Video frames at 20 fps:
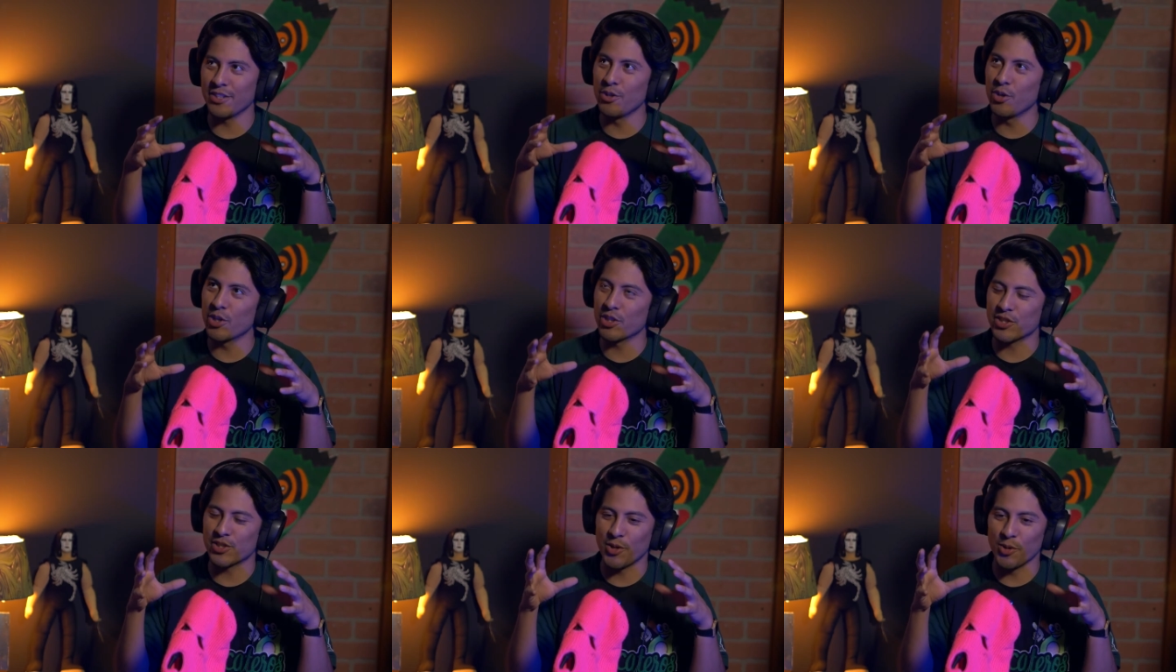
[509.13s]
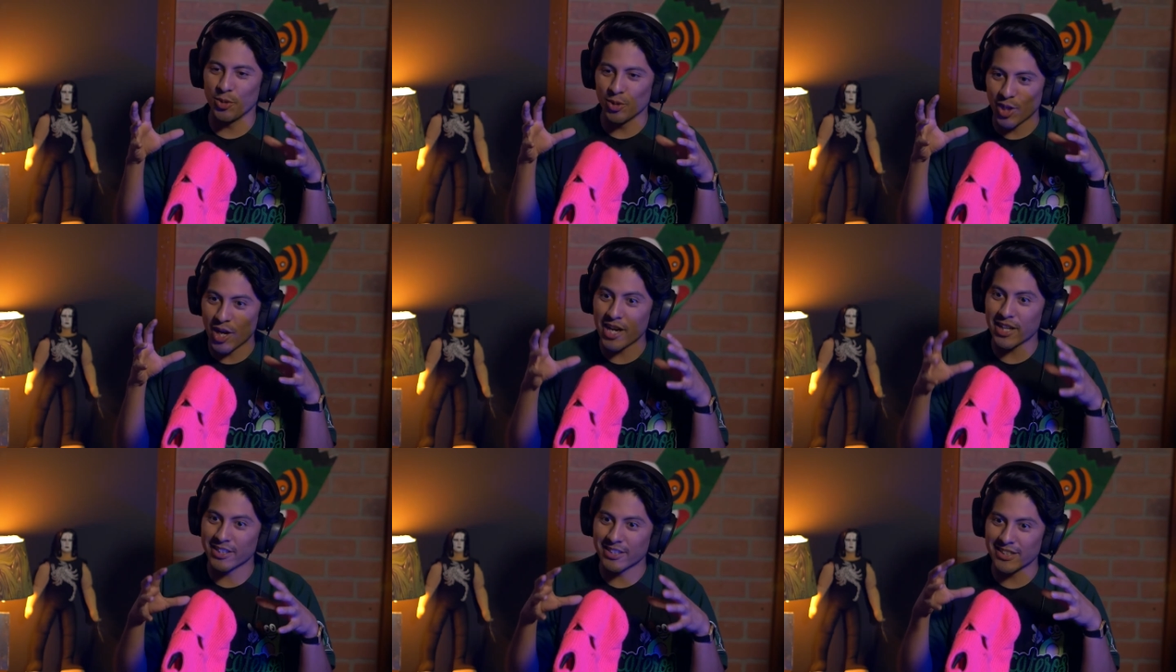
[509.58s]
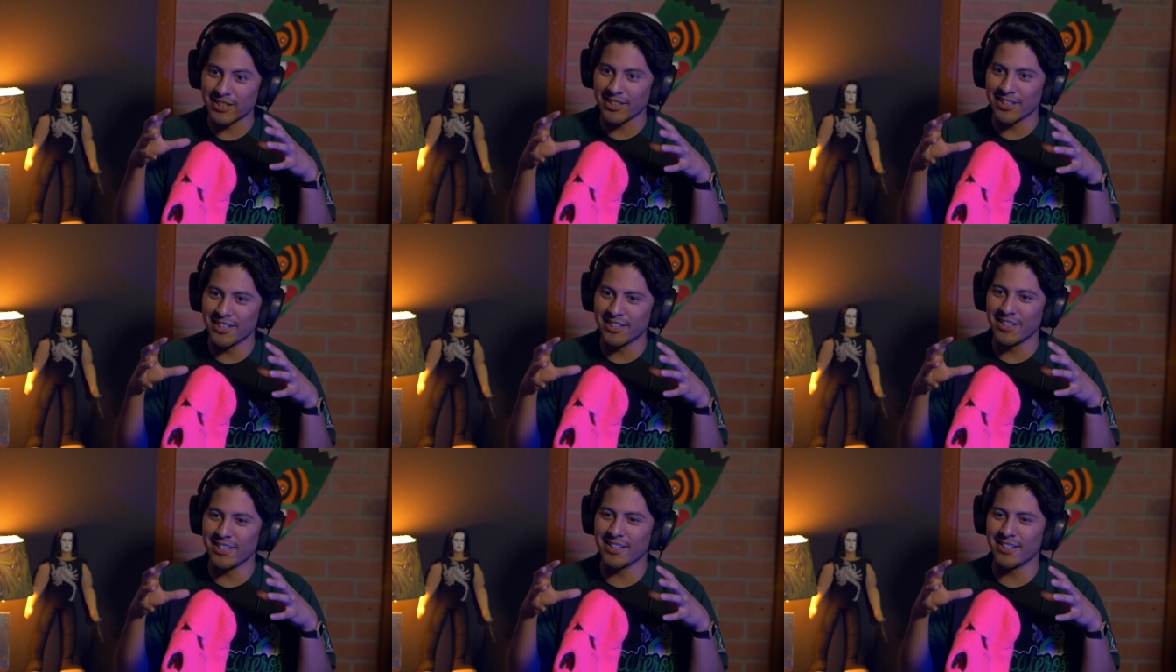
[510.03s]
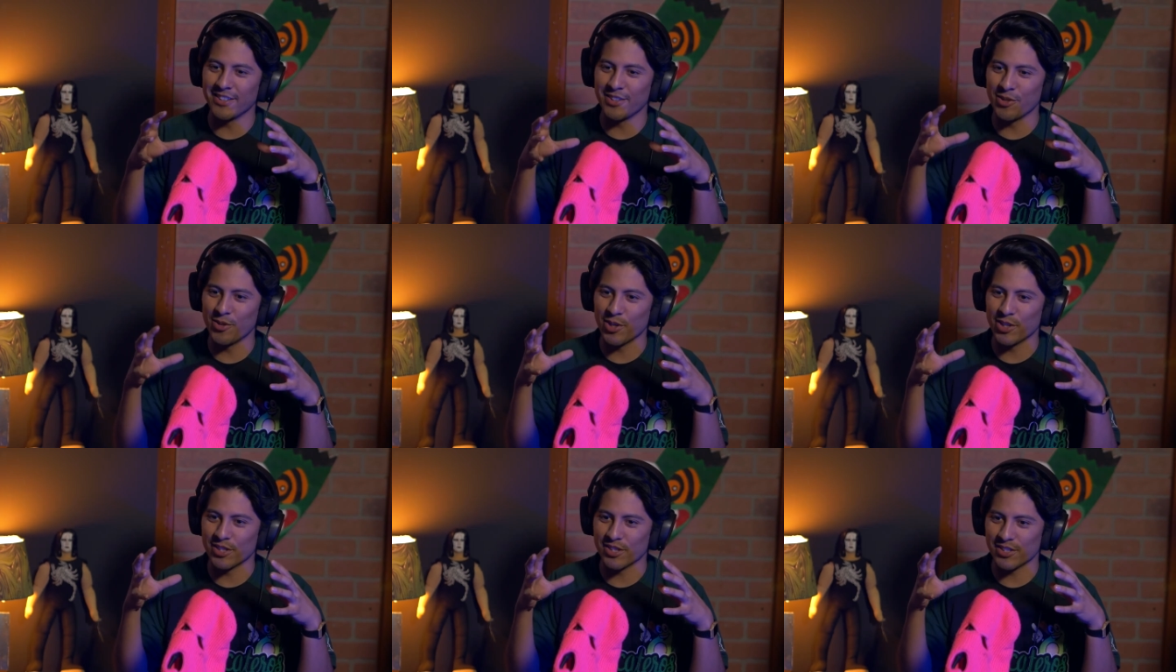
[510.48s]
you are so locked in and
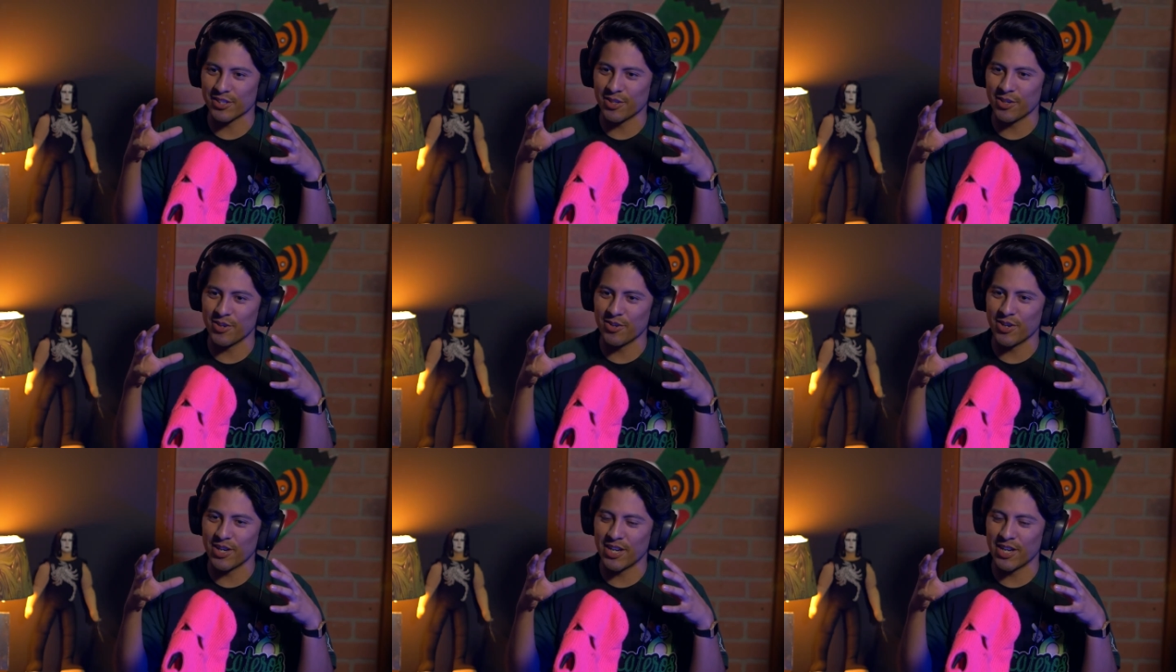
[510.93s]
you are so